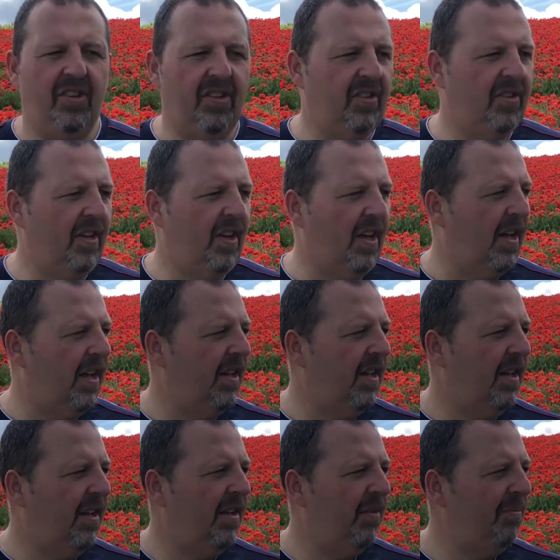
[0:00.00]
just
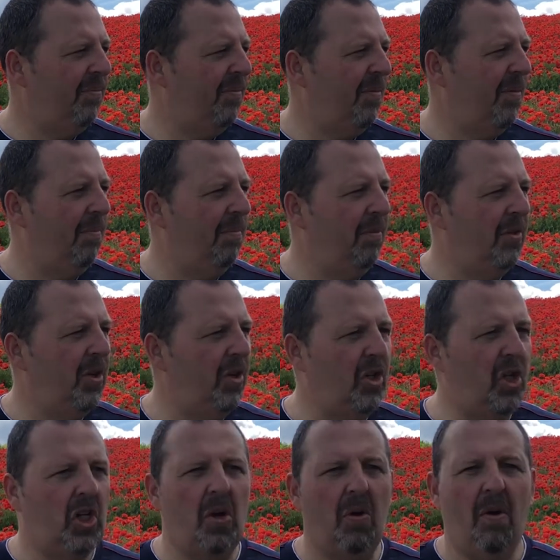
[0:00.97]

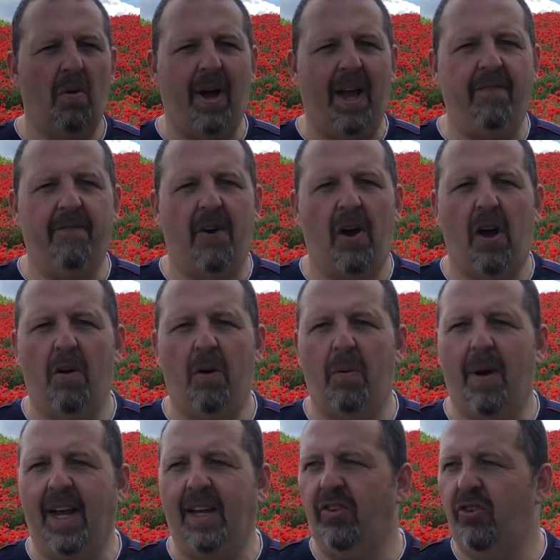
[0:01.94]
shoot away, fire
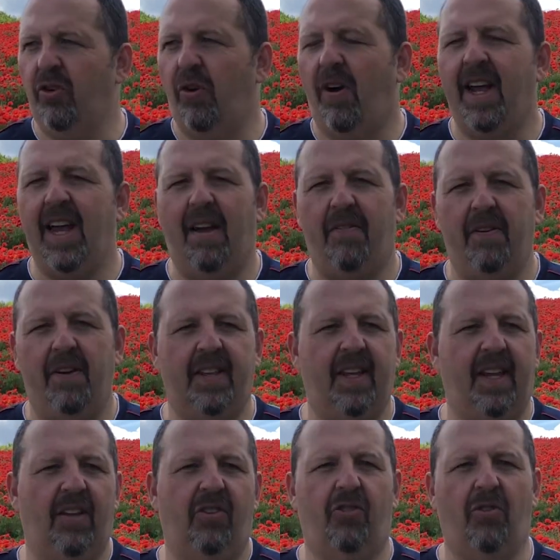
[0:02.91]
away, try
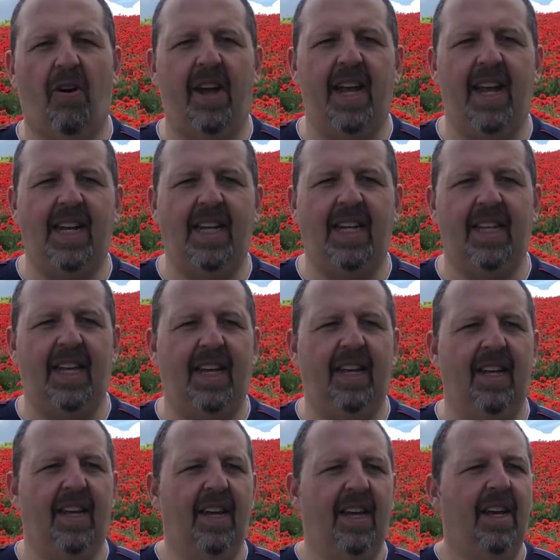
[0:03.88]
everything, try anything.
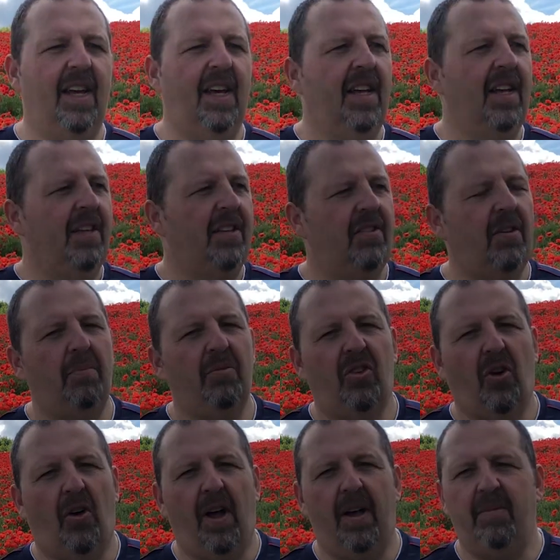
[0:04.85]

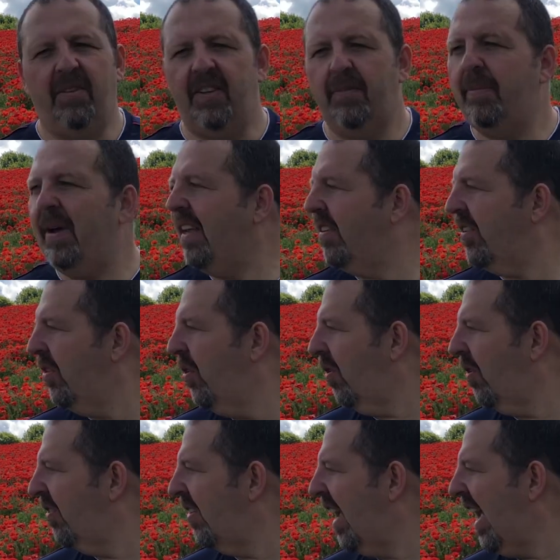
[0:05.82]
Sometimes it's best
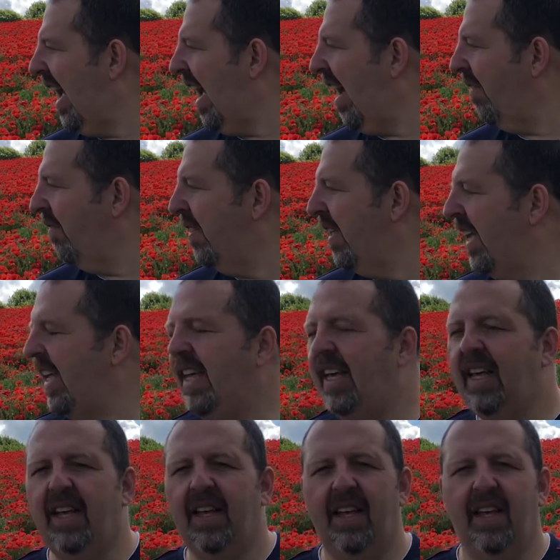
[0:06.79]
not to have the
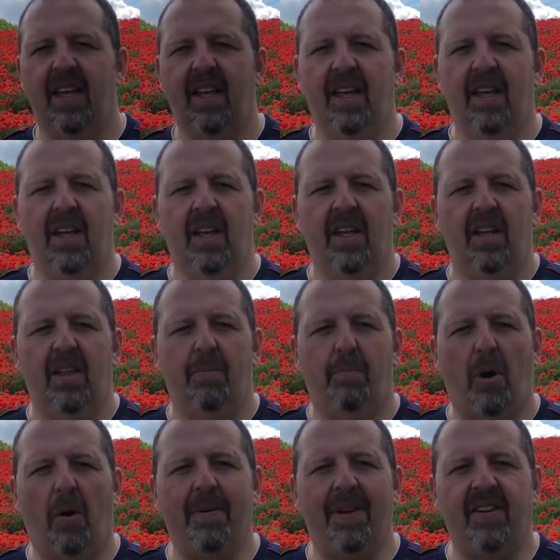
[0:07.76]

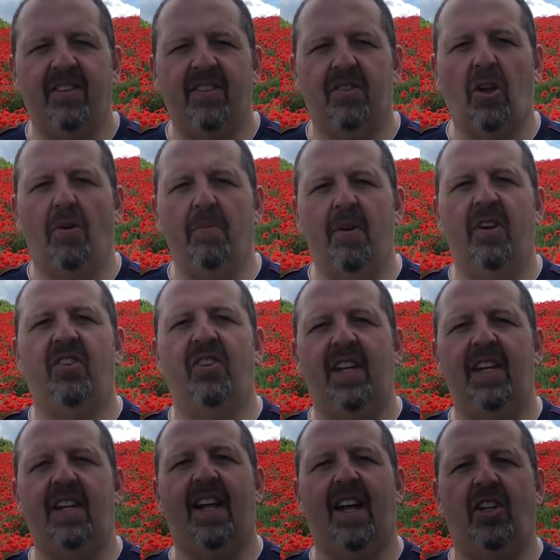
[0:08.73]
poppies so much
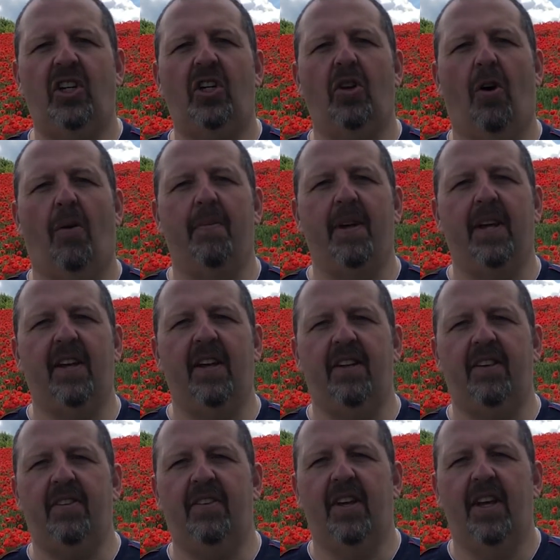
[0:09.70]
in that shot
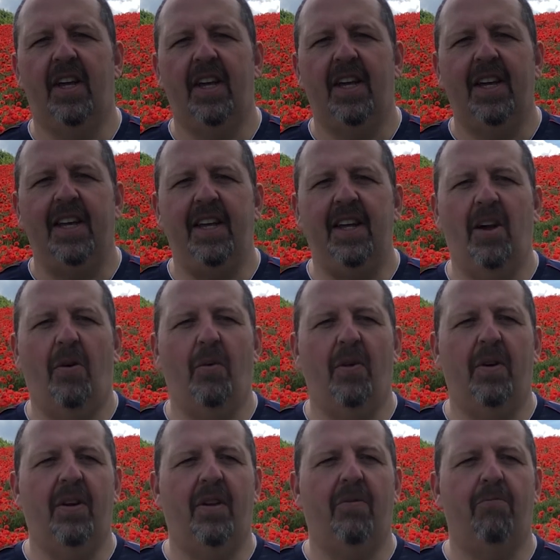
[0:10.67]
because you don't
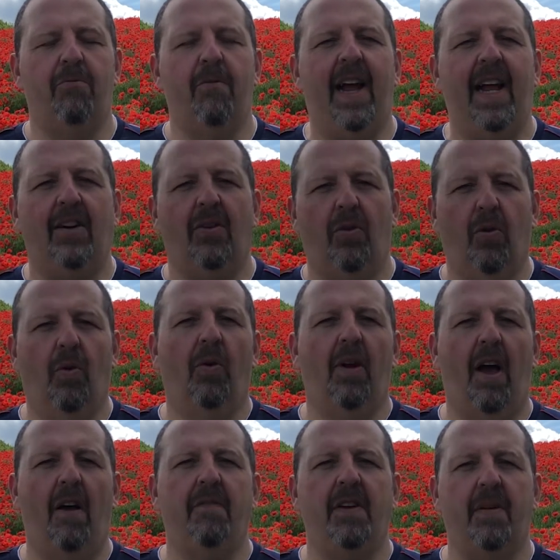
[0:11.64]
want red
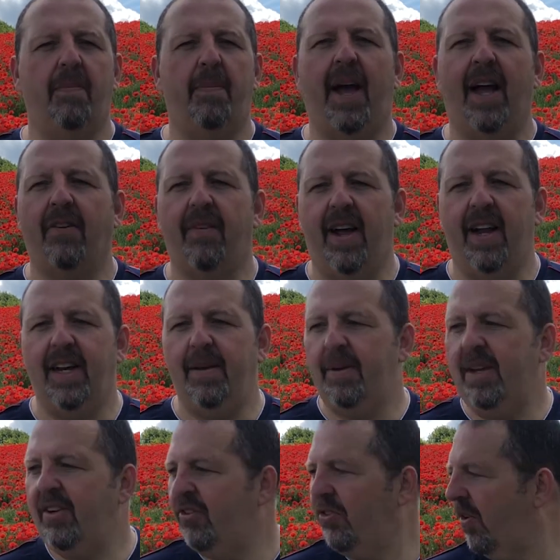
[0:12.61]
all over your background
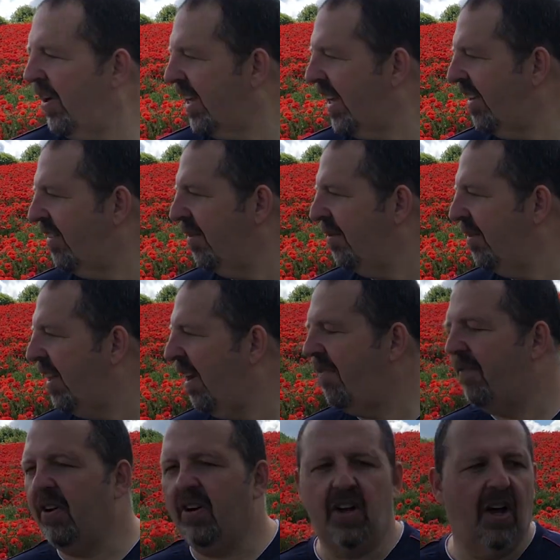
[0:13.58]
image. Try and get some
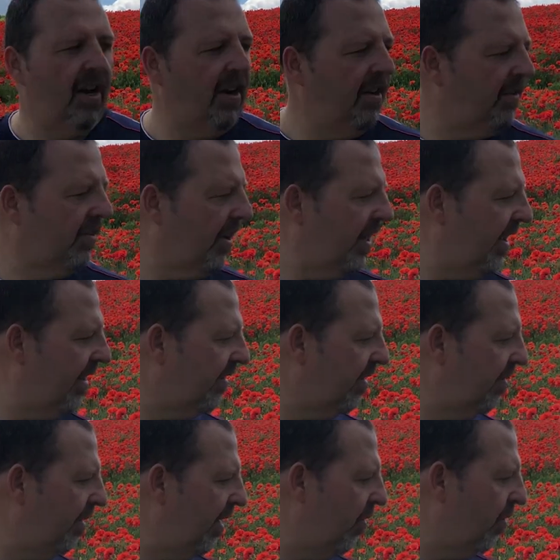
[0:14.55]
different colours, like there's
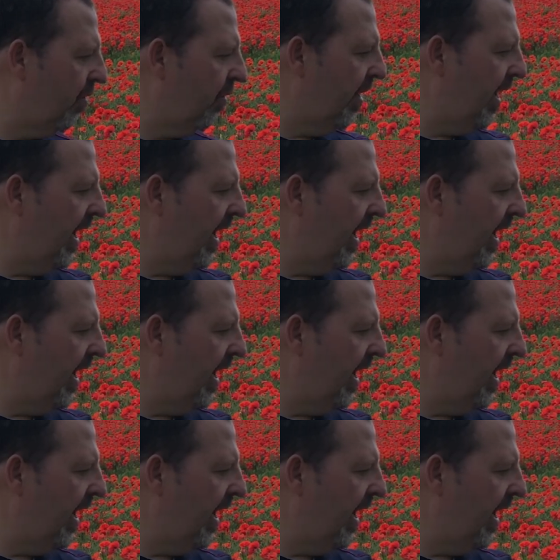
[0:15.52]
some little